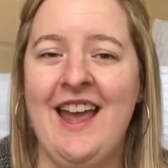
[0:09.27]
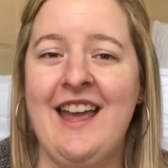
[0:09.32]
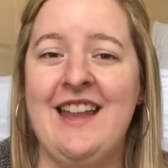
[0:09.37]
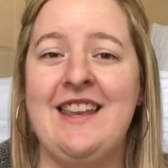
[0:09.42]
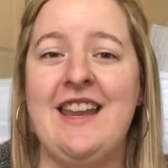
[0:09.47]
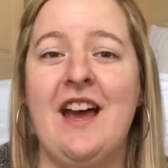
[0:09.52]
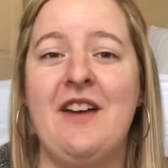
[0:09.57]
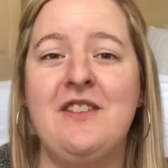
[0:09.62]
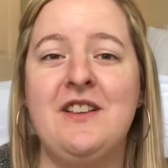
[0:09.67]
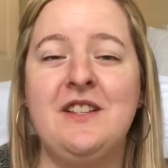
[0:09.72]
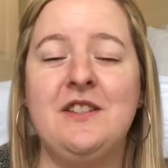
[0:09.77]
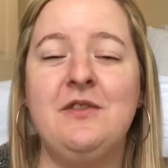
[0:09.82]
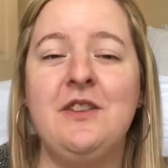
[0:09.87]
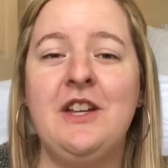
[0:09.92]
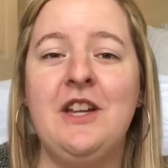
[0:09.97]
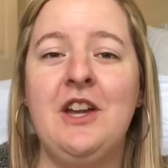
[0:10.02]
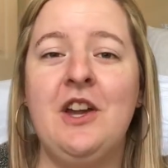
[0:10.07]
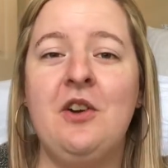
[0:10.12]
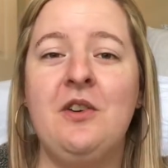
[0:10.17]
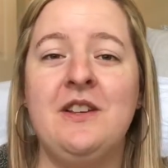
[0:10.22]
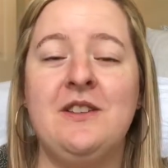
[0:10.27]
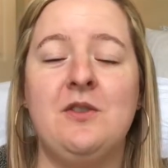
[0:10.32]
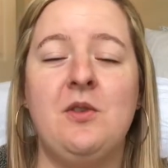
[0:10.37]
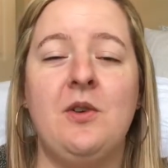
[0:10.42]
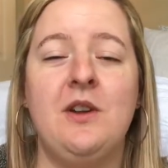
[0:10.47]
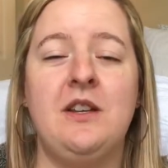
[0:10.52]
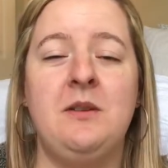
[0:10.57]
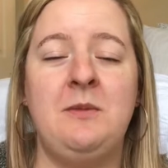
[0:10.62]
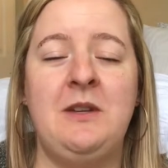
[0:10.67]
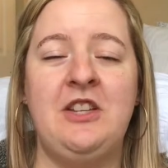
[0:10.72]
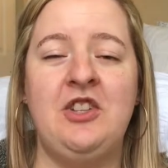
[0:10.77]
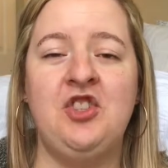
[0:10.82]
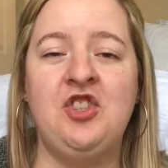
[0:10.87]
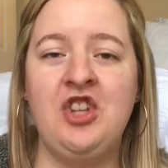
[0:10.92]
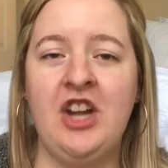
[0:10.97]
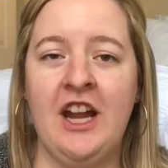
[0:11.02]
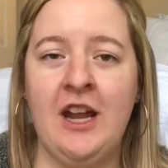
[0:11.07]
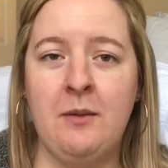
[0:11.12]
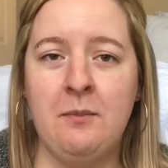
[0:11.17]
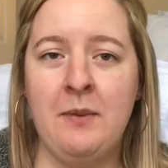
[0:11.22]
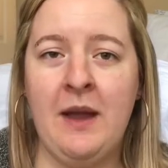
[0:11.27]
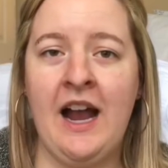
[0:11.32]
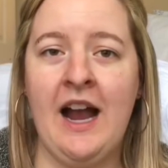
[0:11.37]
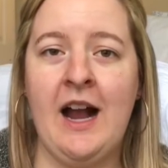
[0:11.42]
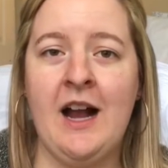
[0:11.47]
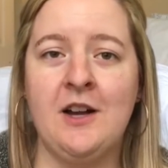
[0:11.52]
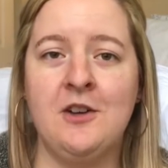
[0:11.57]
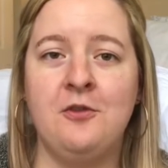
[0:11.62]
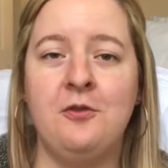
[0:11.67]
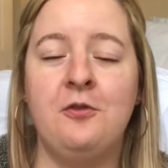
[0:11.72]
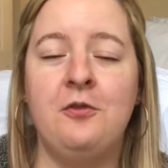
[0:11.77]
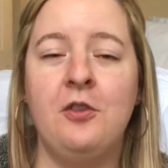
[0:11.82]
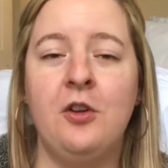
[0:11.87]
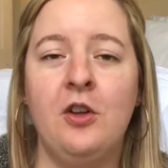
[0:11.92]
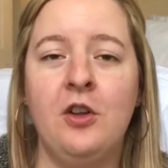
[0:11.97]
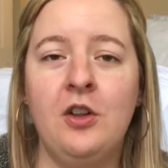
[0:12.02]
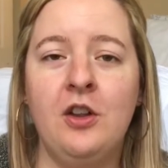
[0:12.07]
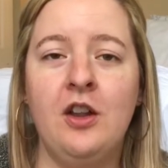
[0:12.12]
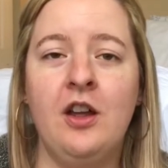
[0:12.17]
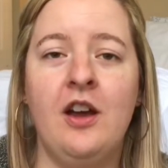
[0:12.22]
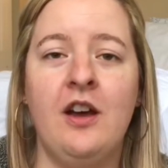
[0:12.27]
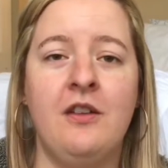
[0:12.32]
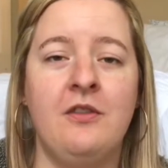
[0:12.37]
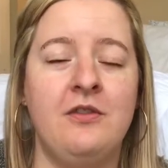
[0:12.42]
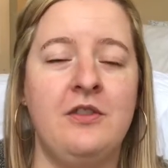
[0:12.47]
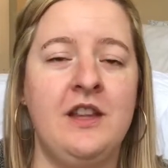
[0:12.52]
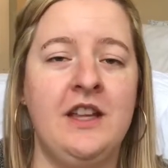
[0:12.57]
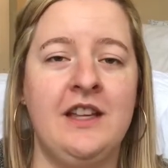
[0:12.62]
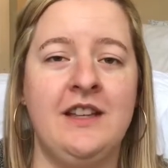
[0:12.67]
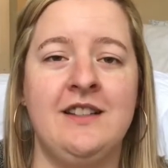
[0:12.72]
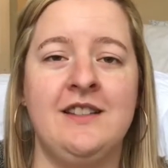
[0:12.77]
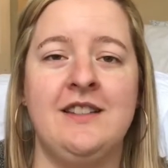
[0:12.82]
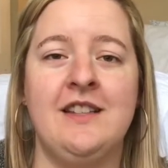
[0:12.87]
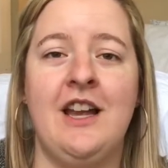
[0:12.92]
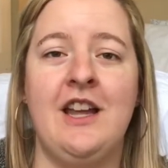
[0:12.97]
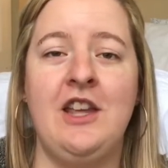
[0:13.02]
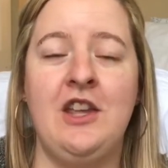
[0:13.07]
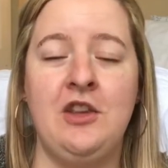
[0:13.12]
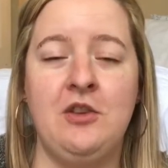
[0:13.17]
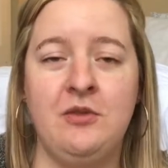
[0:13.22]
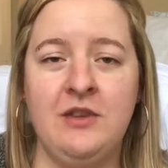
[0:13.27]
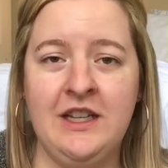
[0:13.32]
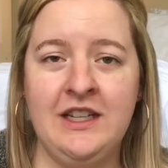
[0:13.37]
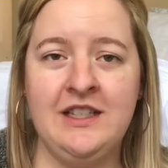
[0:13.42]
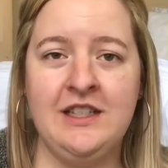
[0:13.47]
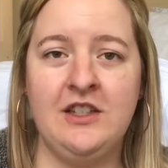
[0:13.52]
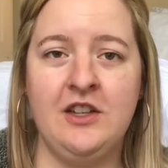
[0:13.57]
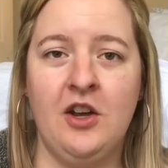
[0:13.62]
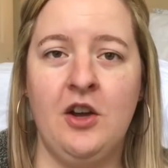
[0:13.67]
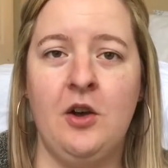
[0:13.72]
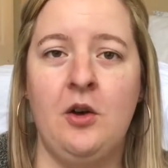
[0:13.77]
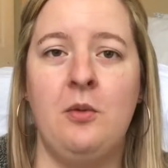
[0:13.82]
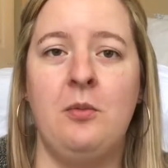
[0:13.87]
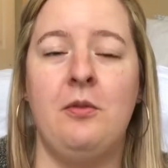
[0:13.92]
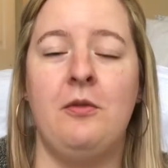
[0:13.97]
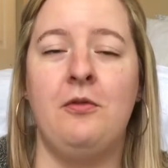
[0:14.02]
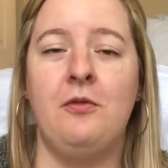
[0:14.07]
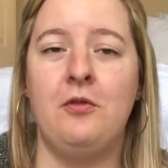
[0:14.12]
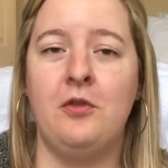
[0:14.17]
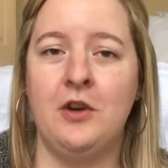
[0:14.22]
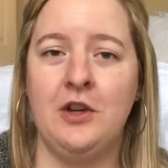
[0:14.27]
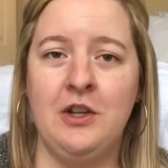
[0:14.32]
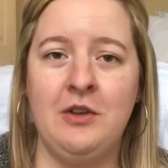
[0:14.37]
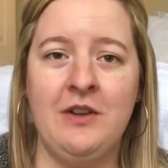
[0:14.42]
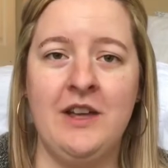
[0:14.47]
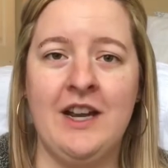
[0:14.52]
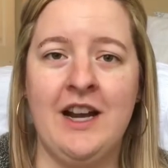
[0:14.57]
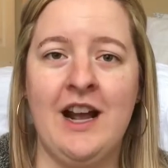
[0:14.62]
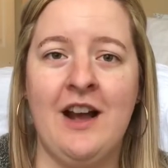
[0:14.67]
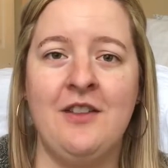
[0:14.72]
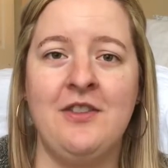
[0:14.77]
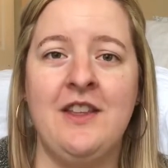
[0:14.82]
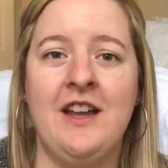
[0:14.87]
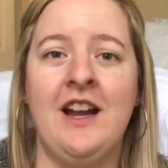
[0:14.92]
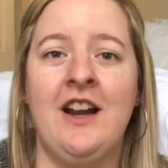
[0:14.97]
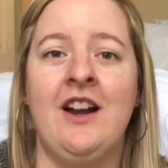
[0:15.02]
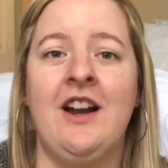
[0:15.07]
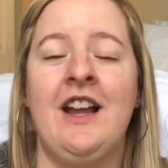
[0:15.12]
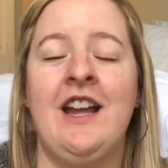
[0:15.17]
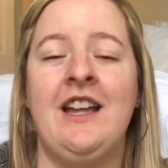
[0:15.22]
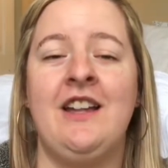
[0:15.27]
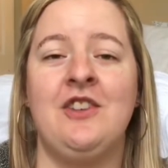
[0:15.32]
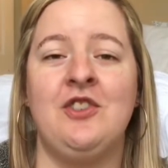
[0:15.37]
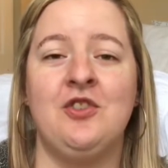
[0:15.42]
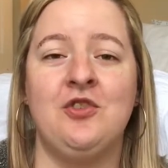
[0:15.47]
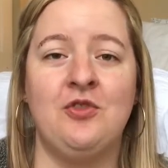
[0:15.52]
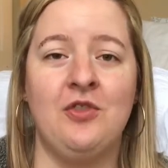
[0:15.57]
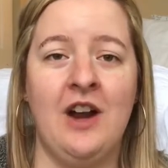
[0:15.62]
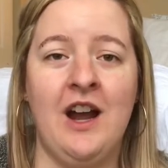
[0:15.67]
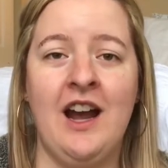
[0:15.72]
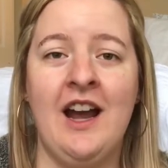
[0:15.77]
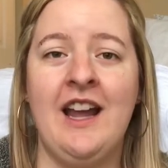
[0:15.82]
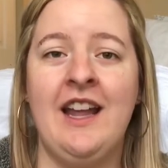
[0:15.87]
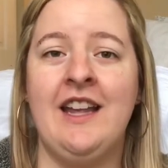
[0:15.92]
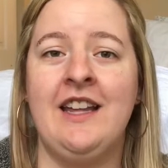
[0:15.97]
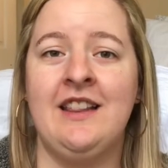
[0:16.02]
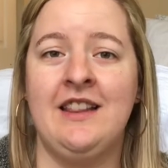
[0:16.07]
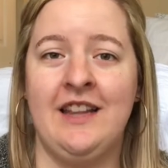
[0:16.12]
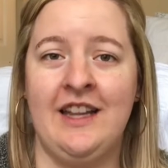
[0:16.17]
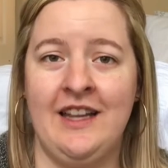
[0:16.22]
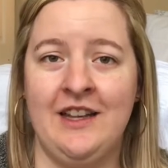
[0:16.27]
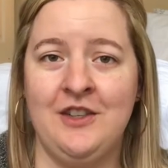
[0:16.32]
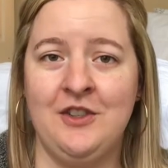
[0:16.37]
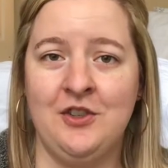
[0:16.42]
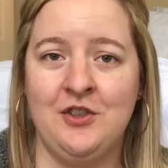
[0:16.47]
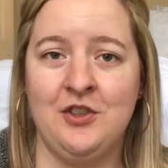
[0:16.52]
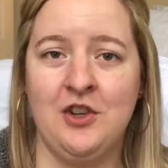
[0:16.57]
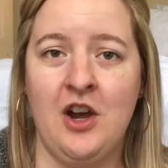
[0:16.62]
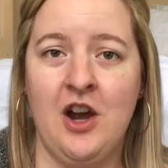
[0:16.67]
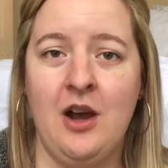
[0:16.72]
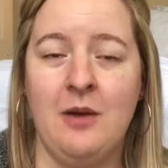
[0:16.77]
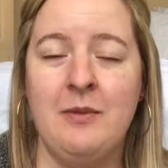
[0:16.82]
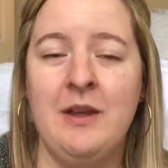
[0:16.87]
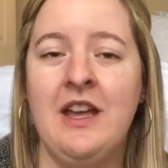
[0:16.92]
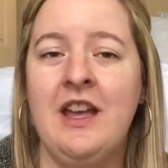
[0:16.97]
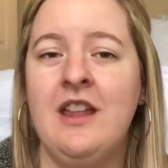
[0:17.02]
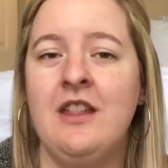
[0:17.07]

Now this video is going to be jam-packed full of things that you need to know before you get out there and try and land your job.